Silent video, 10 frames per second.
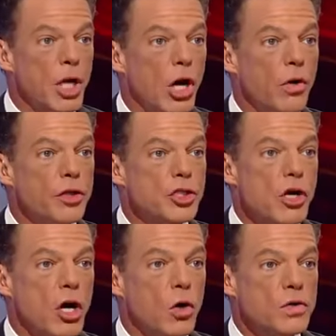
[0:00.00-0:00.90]
go the
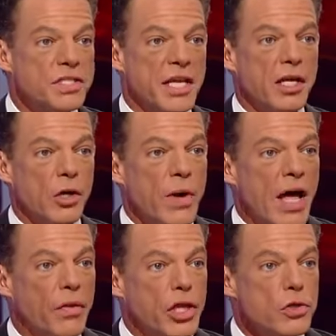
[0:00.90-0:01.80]
drones in and
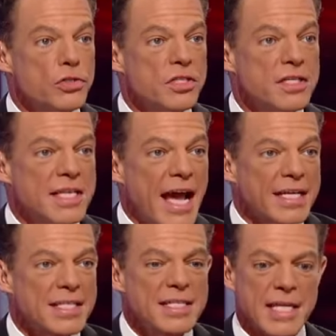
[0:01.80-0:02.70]
around the Houston,
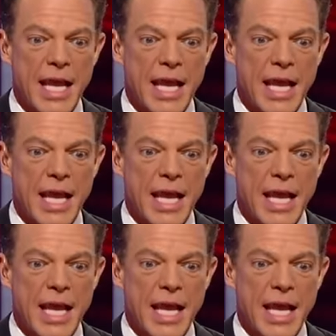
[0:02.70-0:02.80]
Texas,